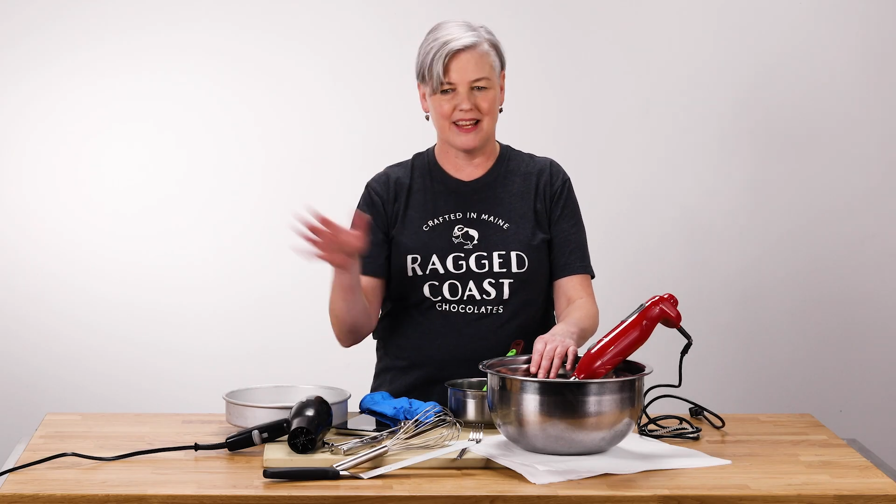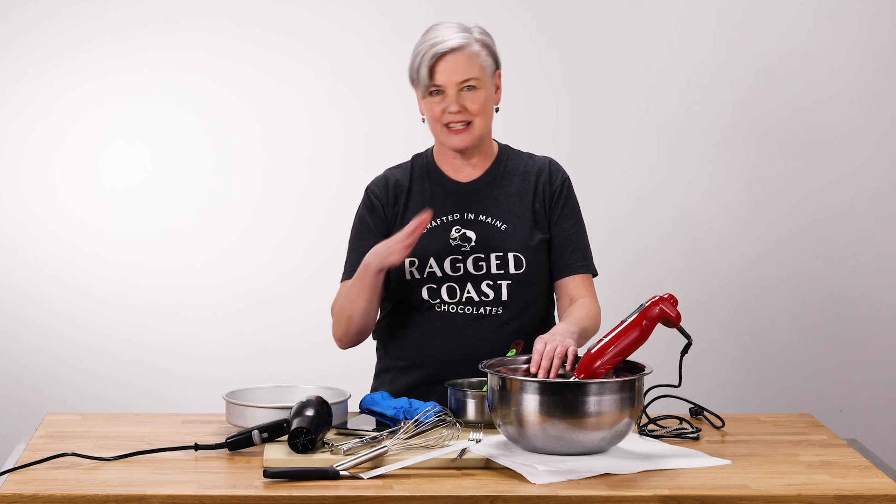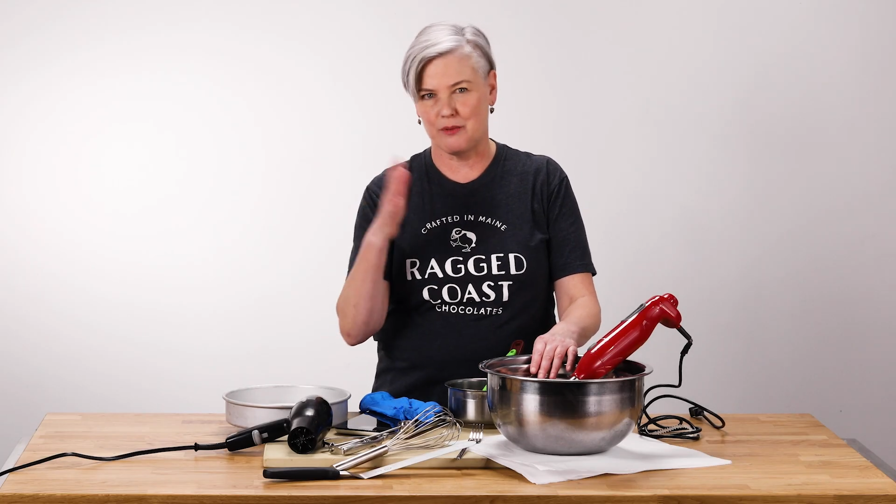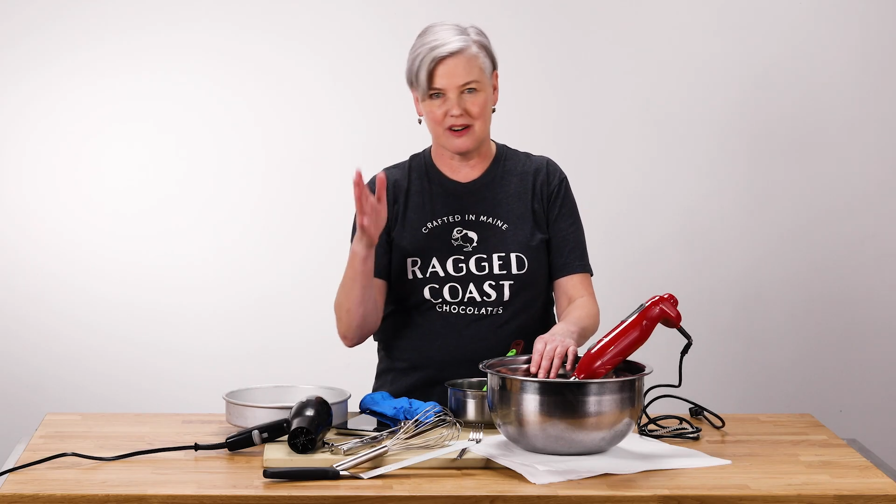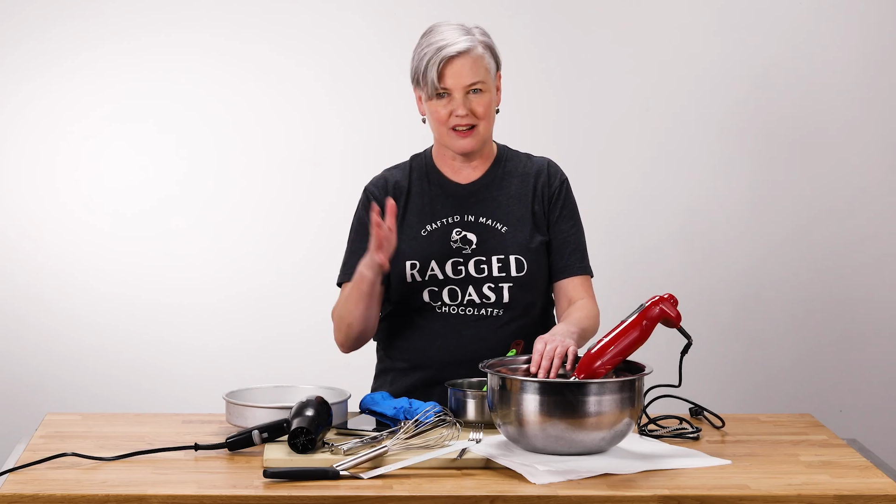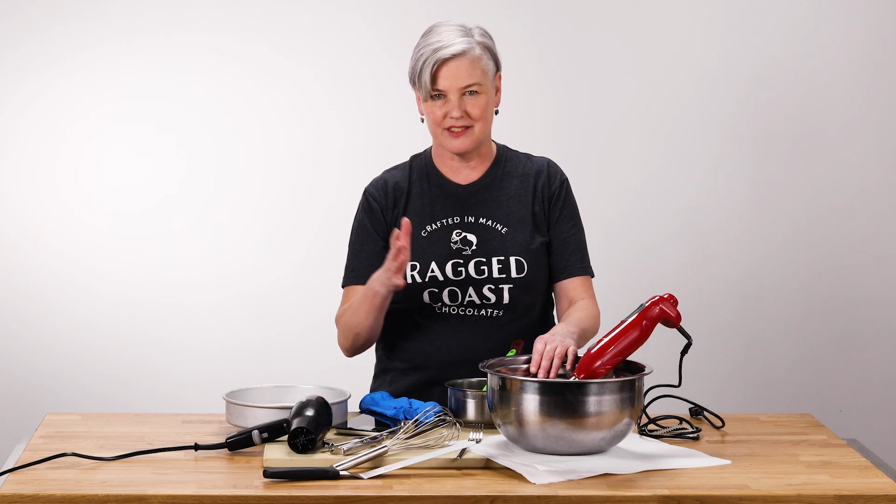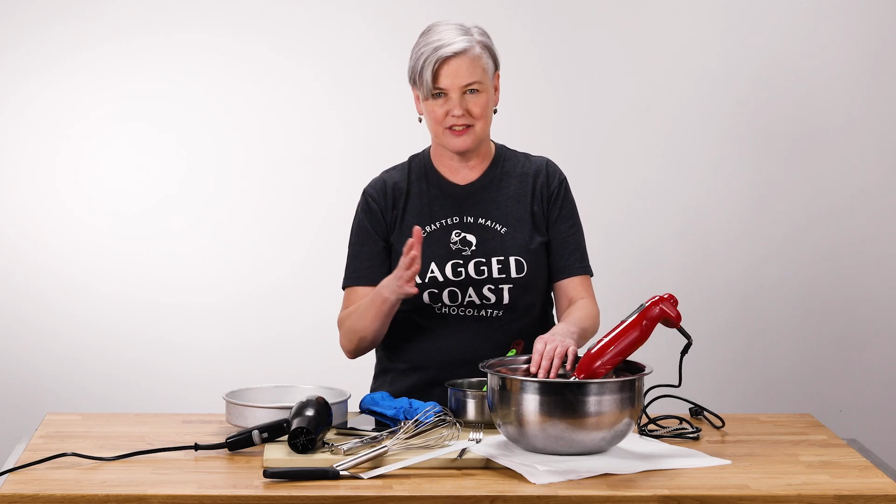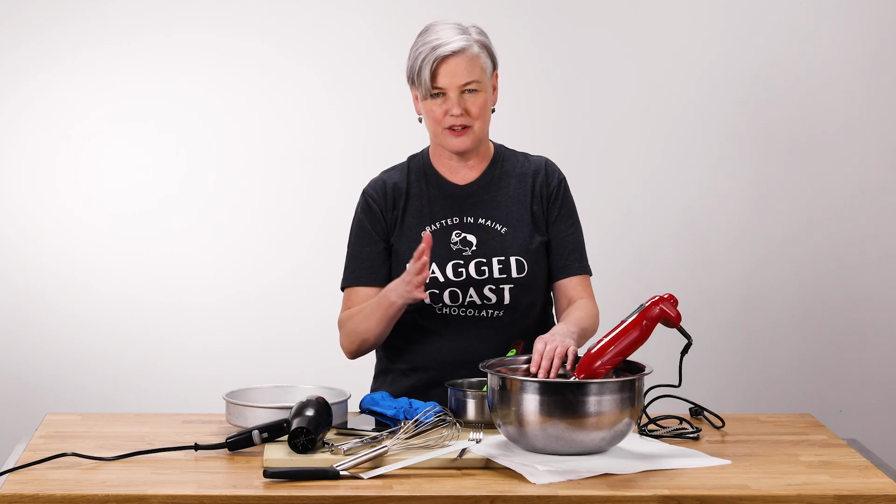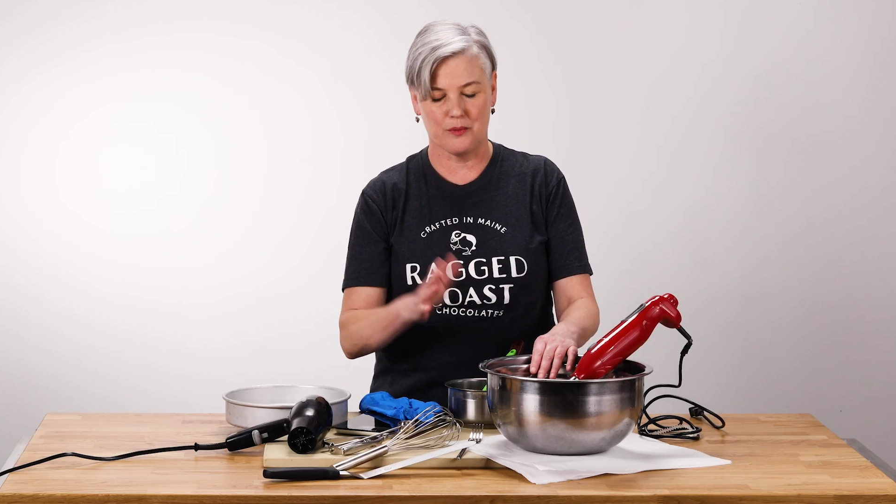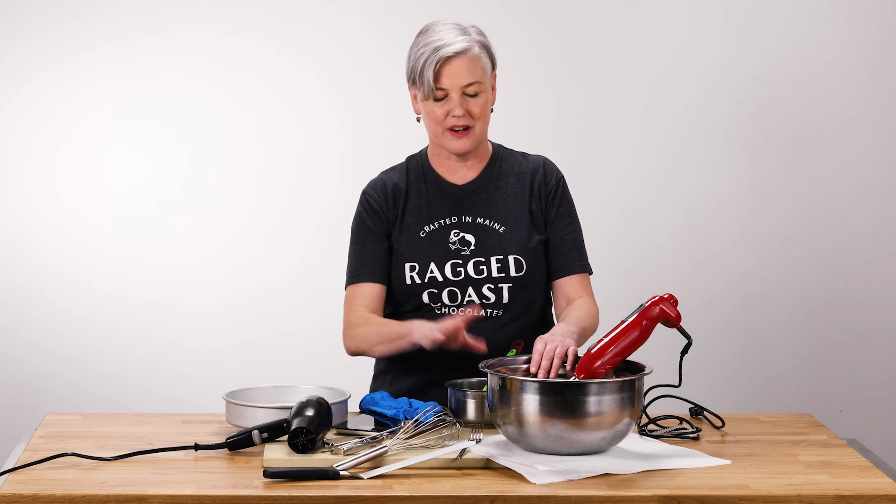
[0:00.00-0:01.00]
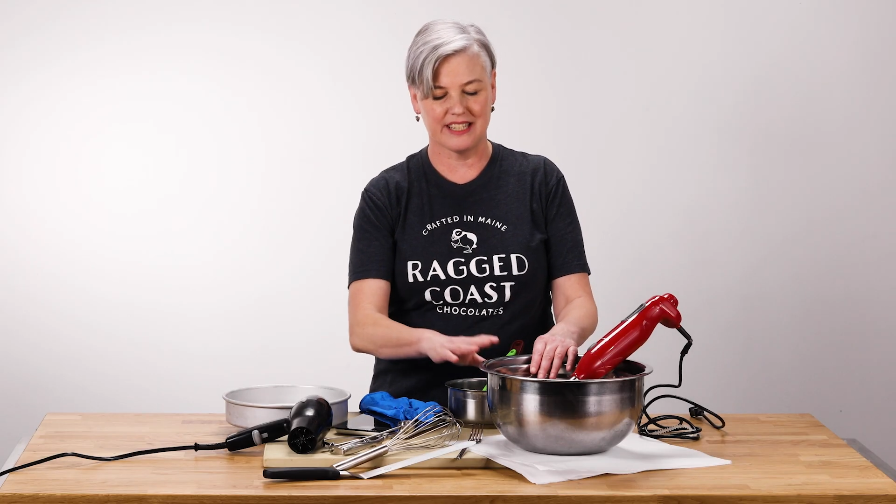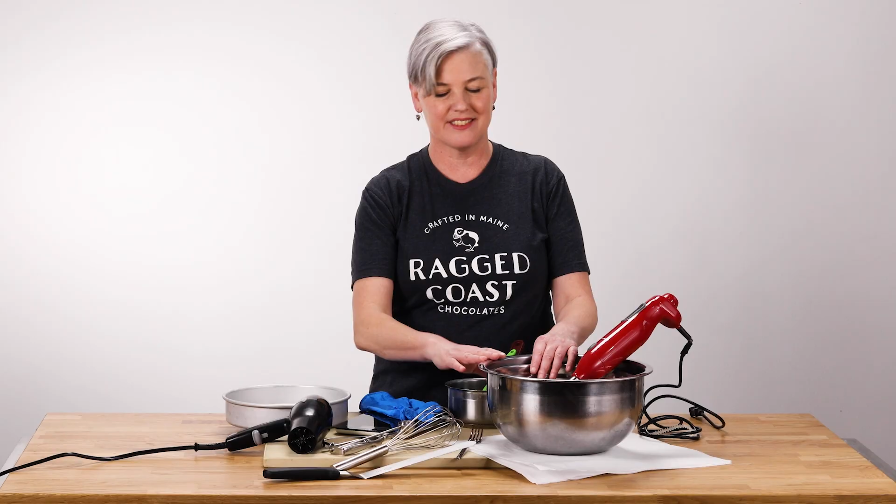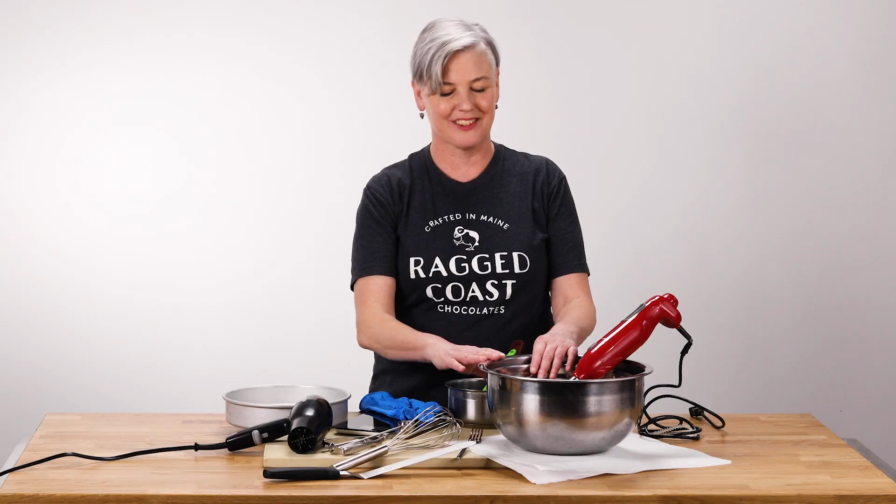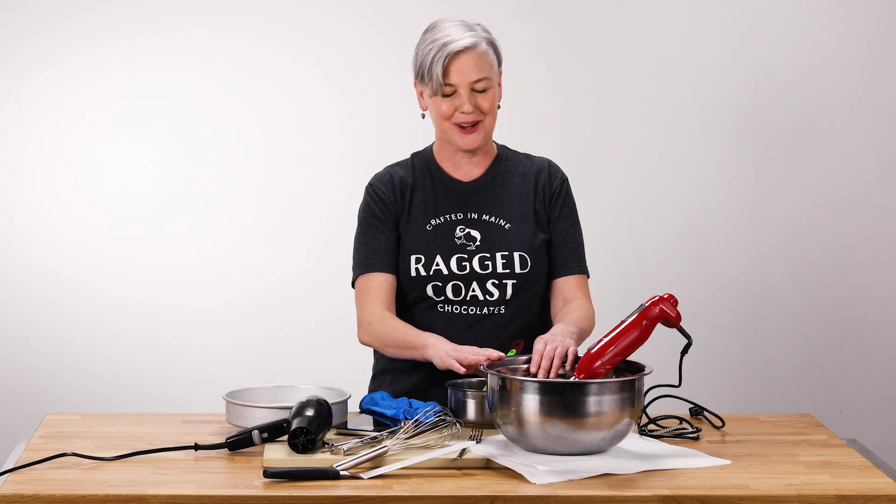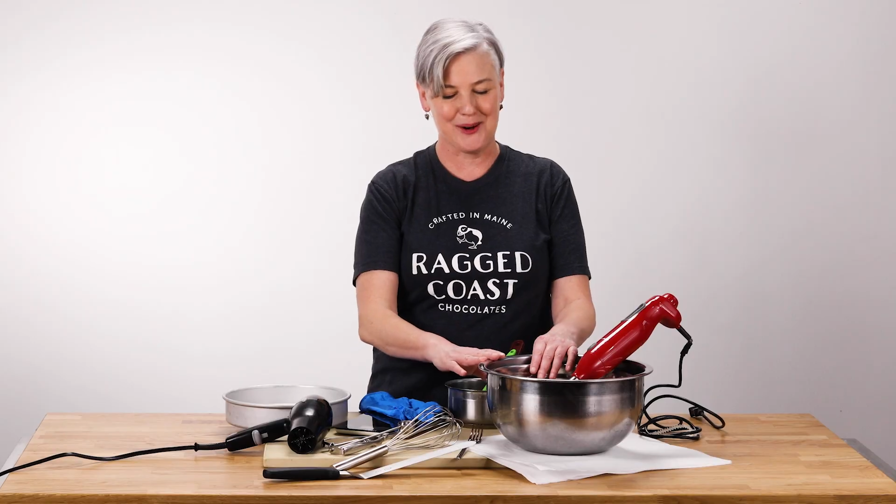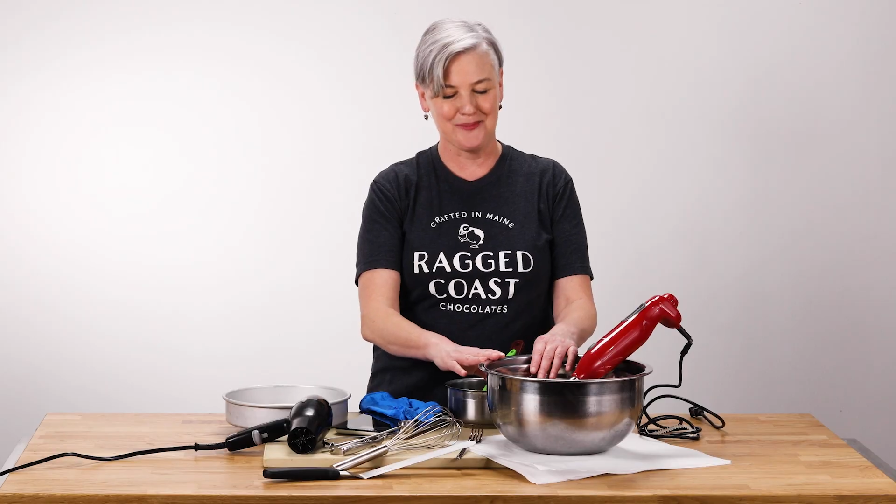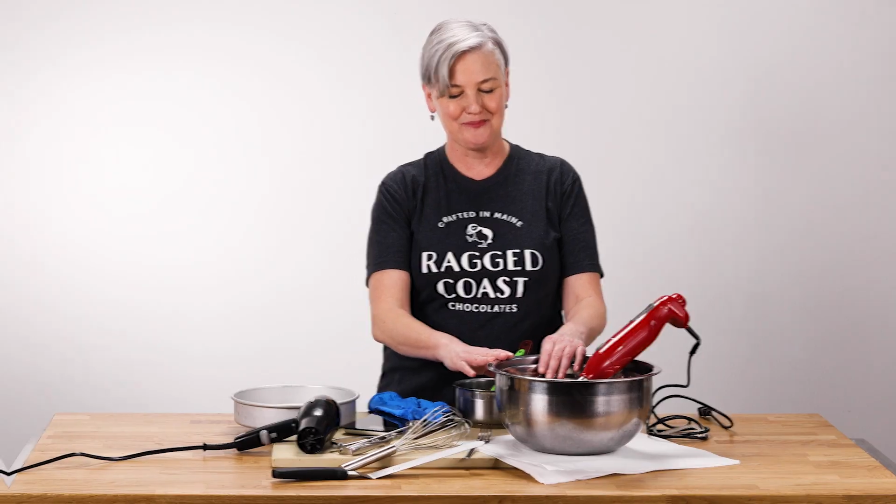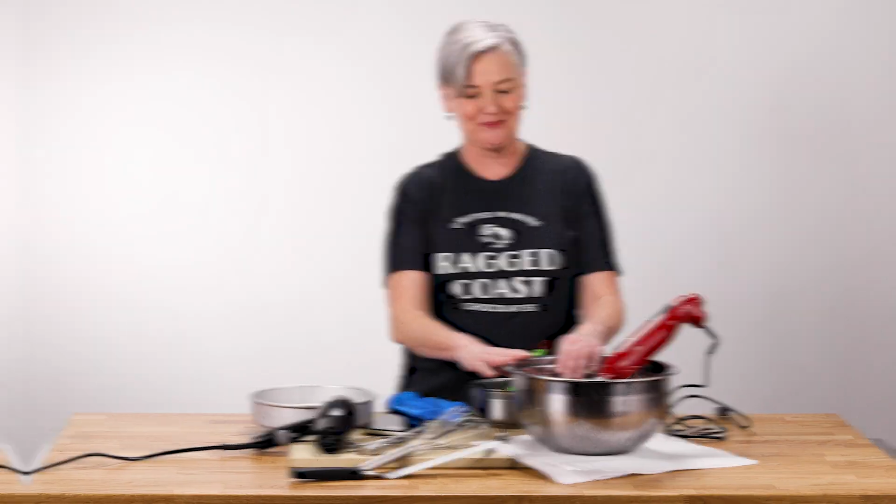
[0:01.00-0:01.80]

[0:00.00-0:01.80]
anywhere else you don't want it to go.